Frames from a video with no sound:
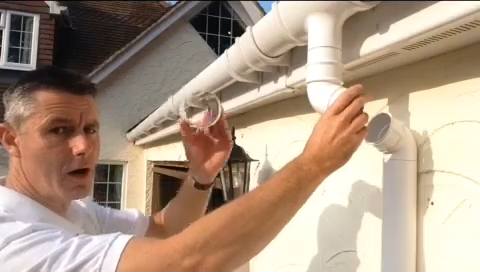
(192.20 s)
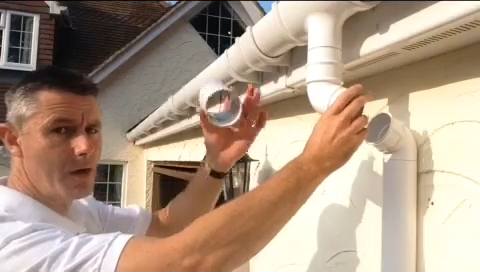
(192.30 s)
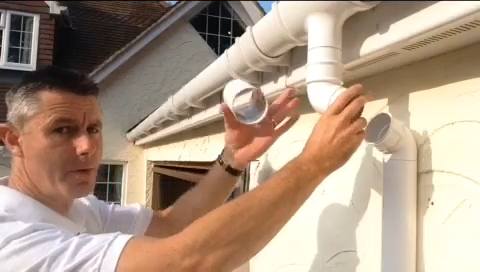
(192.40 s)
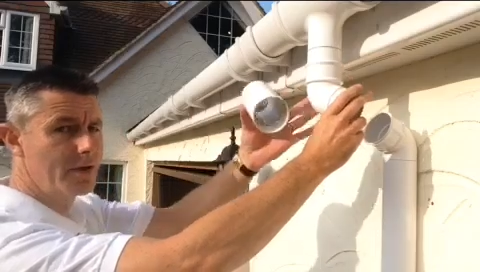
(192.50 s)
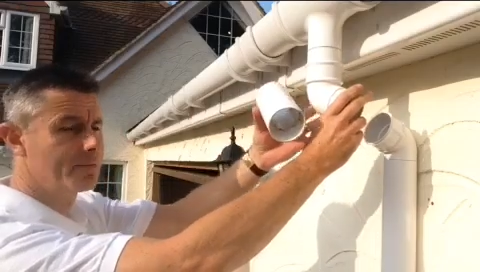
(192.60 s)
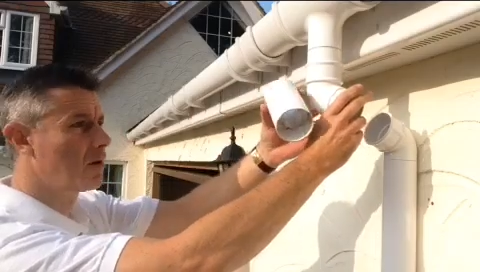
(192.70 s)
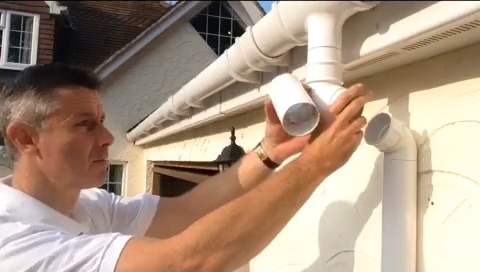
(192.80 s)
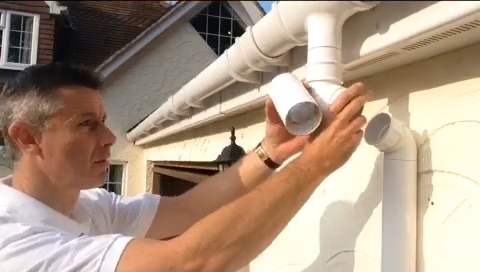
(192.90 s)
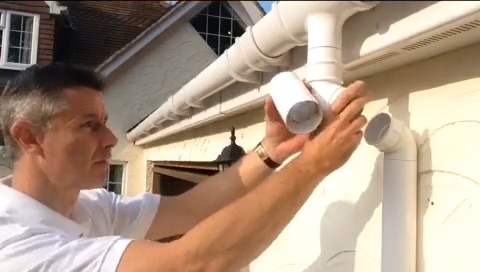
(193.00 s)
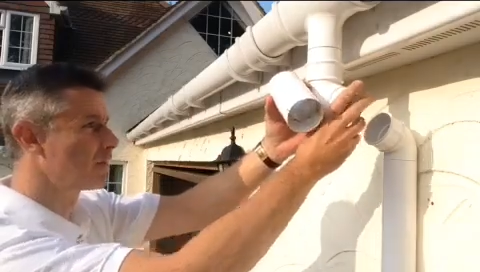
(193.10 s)
Our piece of
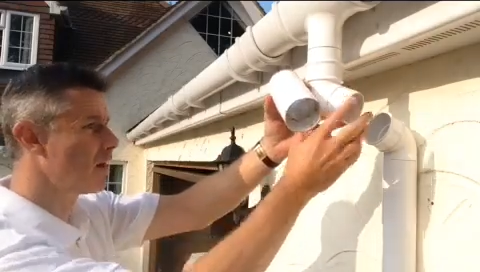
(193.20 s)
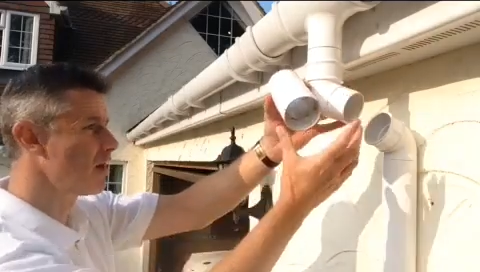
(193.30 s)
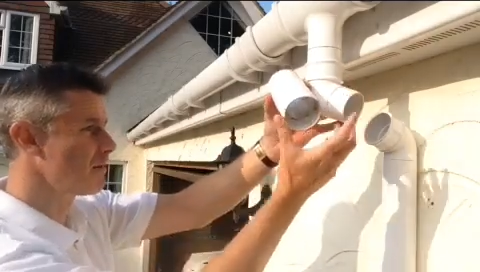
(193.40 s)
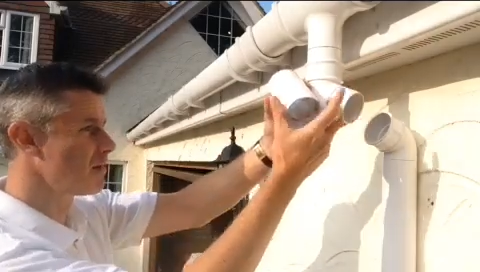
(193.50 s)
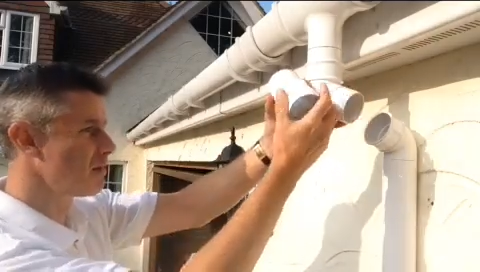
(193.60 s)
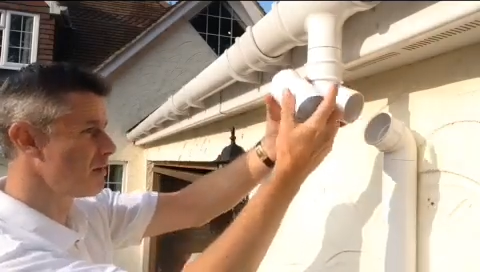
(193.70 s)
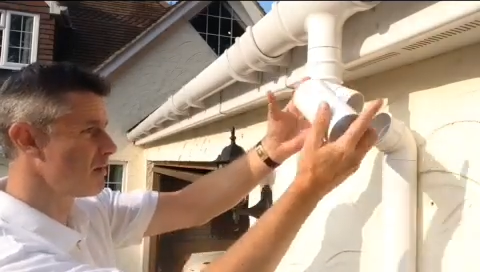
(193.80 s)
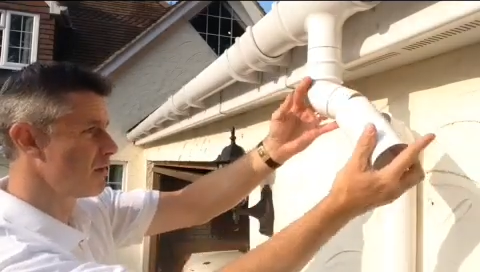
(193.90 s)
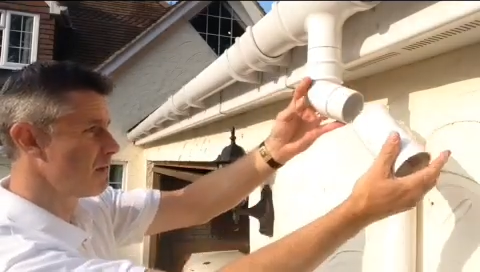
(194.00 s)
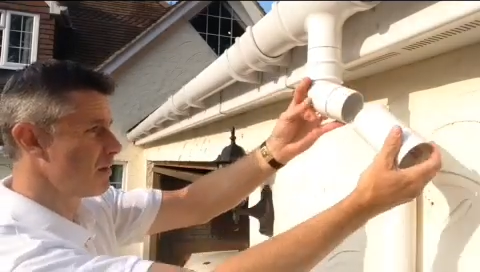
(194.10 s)
pipe that we cut
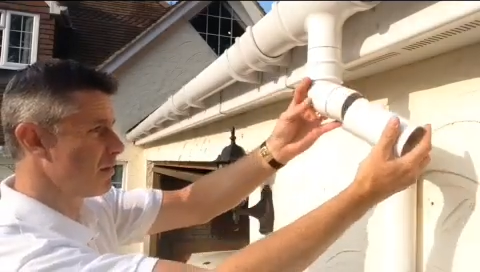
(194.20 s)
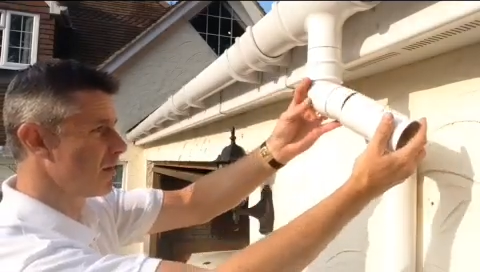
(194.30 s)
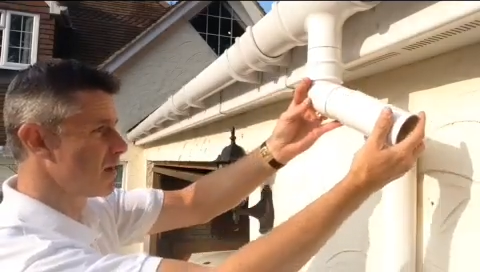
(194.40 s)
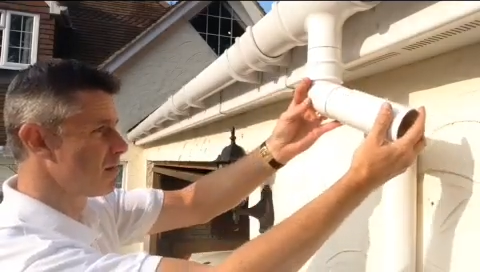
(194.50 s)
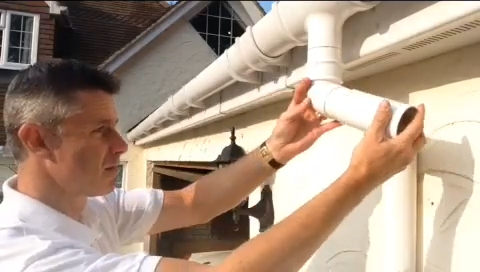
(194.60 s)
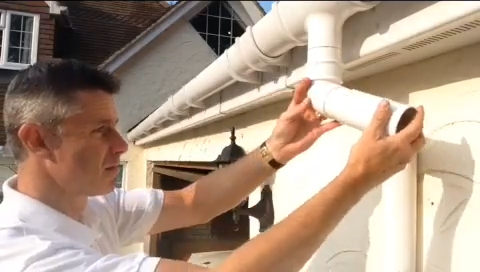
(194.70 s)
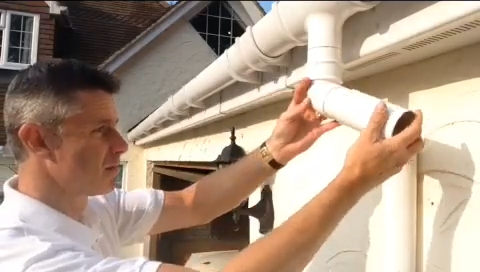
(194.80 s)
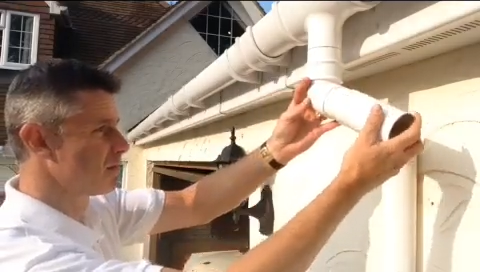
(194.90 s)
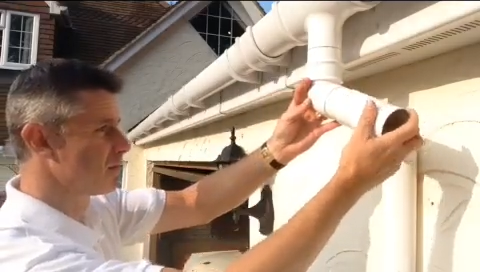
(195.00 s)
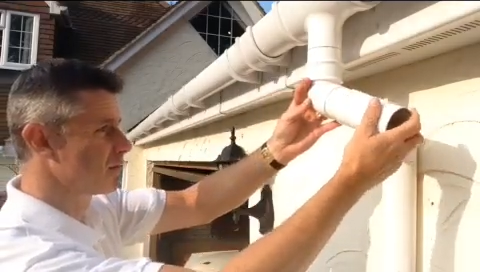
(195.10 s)
then
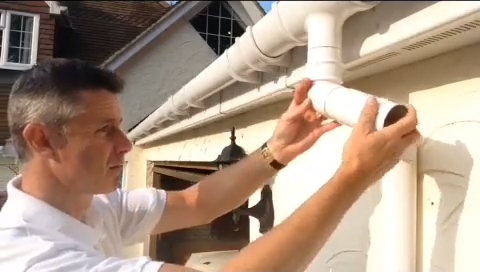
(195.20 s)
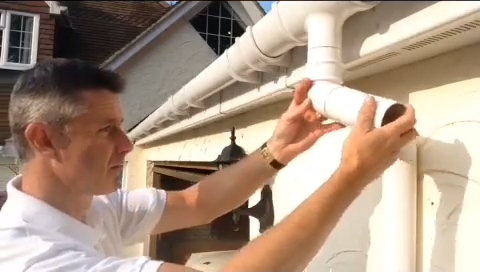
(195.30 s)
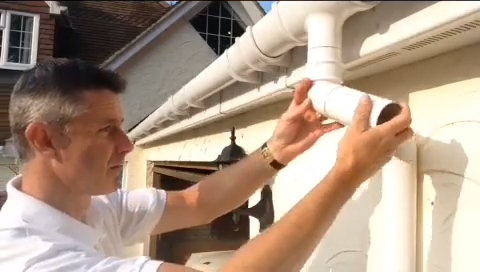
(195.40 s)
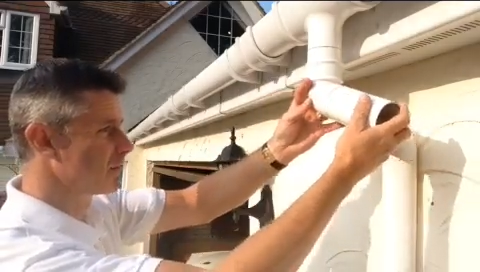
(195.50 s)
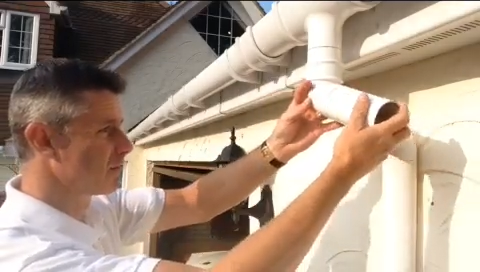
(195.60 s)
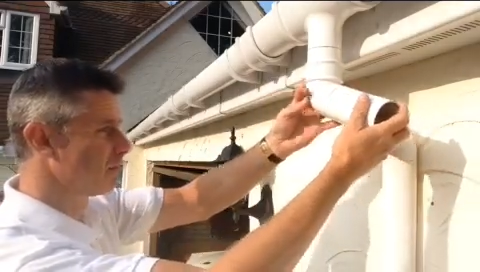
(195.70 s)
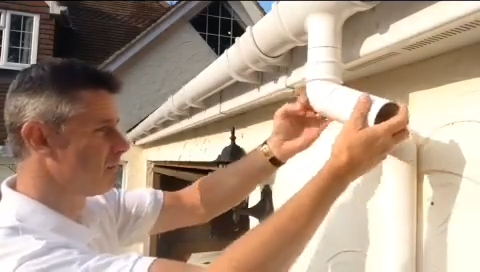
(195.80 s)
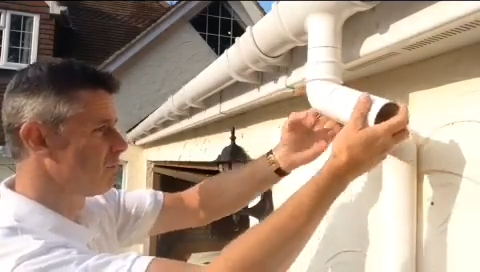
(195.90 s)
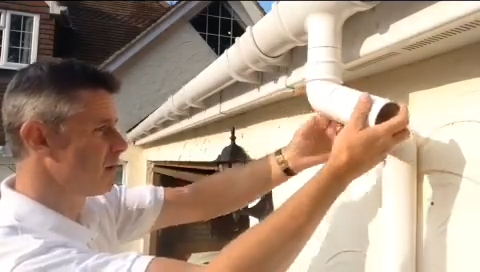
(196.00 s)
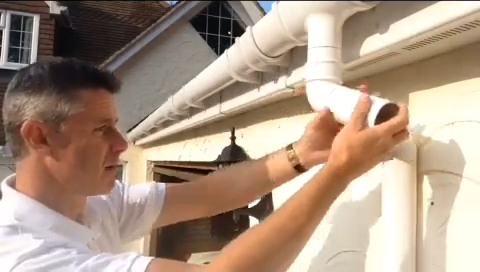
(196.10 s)
slips
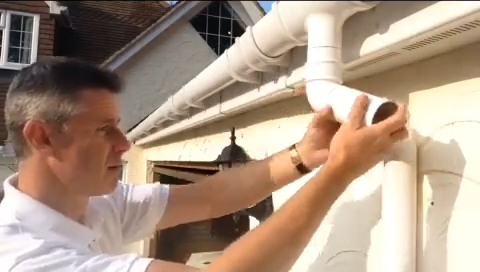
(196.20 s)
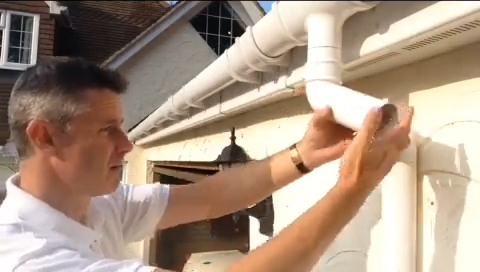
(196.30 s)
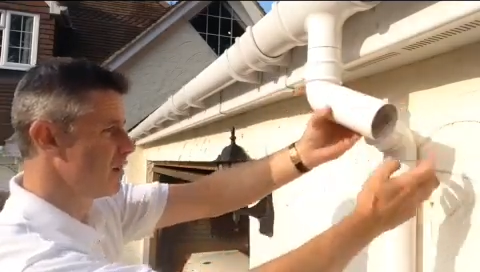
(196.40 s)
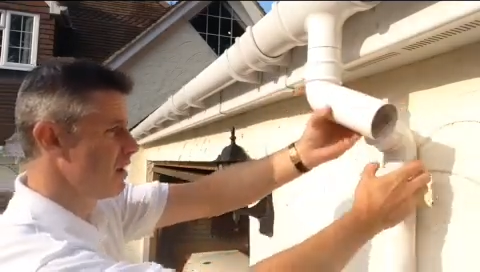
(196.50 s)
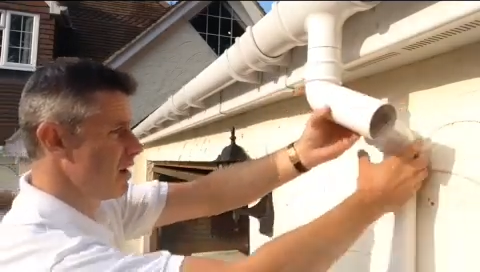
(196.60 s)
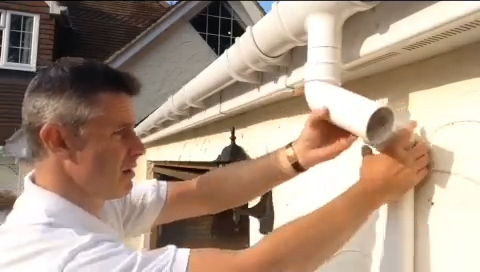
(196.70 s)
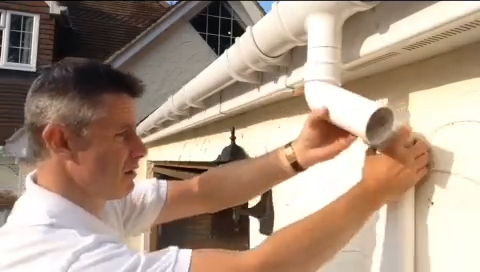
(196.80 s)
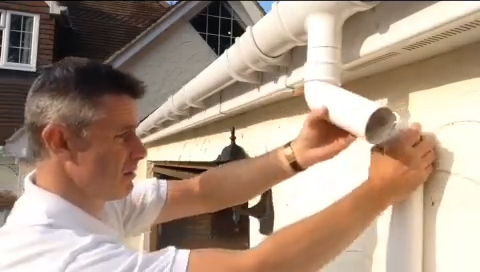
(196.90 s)
on one end there.